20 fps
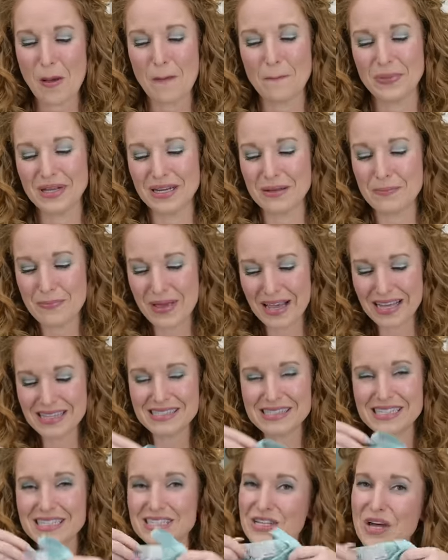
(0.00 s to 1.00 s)
But a
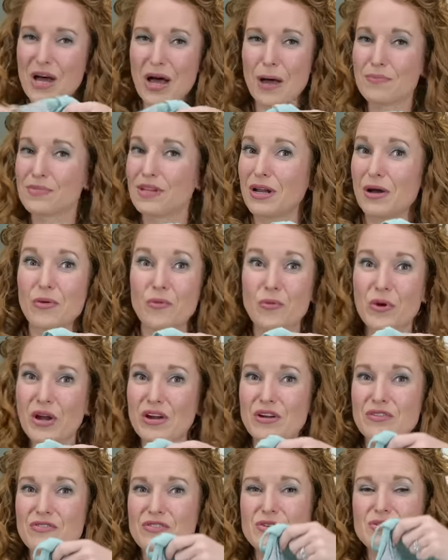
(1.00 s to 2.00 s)
basic top that I'll
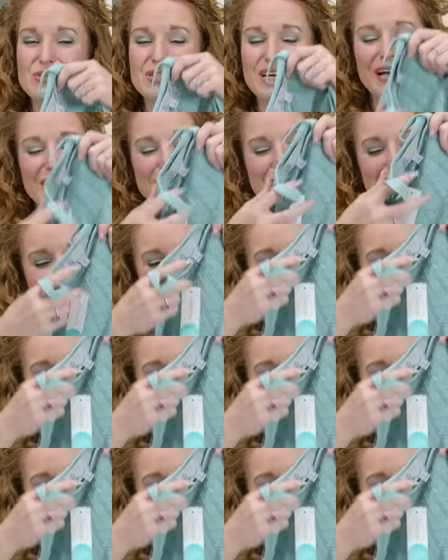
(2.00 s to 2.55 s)
wear a few times,